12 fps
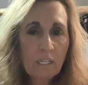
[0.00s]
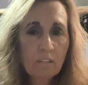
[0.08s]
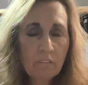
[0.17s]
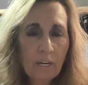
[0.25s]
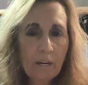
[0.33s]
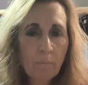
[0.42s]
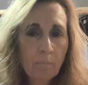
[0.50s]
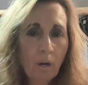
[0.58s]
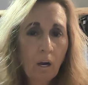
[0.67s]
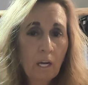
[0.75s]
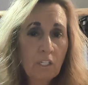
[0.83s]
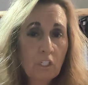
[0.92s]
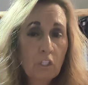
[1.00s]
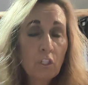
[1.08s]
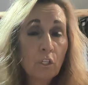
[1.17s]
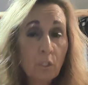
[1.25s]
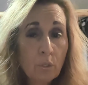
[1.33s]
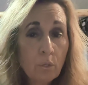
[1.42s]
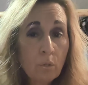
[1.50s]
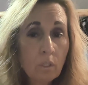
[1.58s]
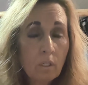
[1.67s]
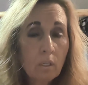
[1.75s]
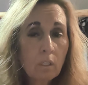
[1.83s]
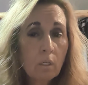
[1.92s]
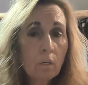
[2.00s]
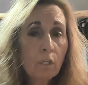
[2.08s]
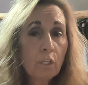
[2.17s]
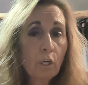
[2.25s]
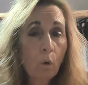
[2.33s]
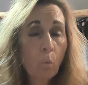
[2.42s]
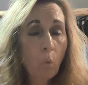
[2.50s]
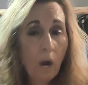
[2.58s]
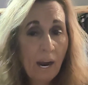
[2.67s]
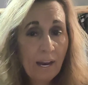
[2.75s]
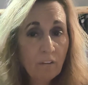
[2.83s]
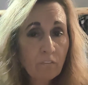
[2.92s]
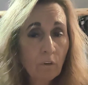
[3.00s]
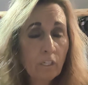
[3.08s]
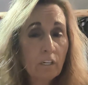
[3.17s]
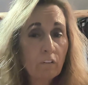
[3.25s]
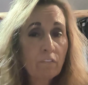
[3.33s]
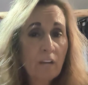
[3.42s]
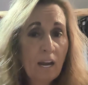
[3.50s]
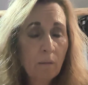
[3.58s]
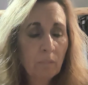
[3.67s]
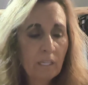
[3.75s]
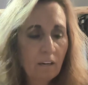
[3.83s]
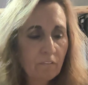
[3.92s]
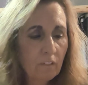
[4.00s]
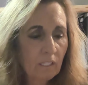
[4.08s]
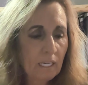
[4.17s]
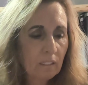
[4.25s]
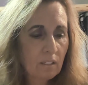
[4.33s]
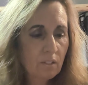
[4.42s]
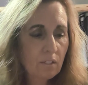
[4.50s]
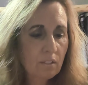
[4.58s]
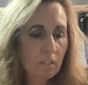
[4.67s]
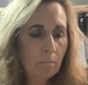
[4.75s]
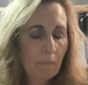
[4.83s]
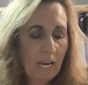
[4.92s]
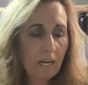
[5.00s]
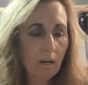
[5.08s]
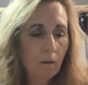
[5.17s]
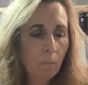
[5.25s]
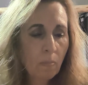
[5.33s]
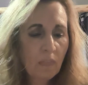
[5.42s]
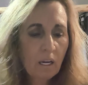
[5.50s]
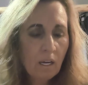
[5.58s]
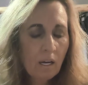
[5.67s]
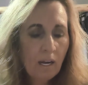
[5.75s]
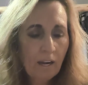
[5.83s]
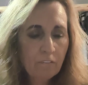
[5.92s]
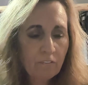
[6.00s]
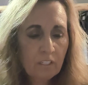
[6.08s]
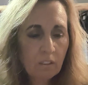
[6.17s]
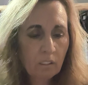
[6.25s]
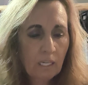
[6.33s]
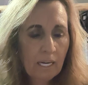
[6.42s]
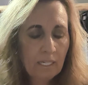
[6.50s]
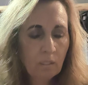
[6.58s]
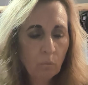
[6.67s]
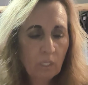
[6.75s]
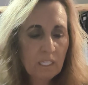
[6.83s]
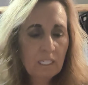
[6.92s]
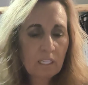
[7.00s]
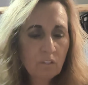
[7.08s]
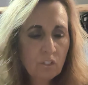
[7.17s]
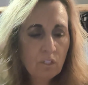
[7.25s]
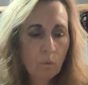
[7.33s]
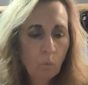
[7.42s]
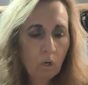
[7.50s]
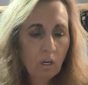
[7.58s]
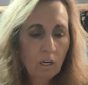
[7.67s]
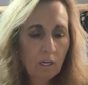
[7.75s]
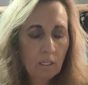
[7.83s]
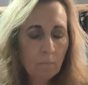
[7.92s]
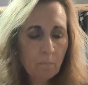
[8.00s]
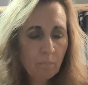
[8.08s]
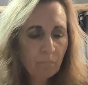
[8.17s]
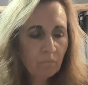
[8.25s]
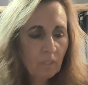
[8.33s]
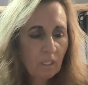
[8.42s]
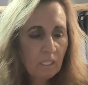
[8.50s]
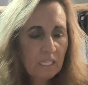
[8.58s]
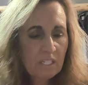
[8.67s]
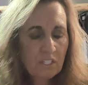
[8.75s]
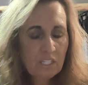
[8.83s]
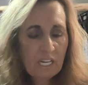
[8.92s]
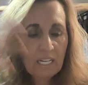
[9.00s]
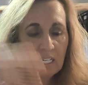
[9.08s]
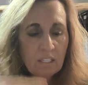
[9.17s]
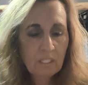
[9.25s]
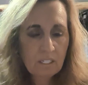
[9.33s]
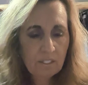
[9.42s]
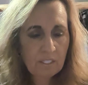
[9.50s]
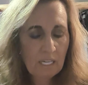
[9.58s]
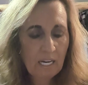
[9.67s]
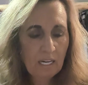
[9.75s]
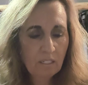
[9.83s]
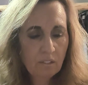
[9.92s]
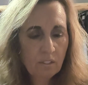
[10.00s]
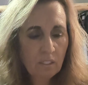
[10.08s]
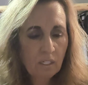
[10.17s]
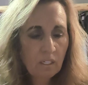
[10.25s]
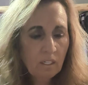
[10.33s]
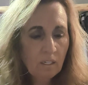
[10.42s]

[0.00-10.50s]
give up on you, your wife, or your family. I feel like this is a male. I feel like when he gets to work, he's thinking these things.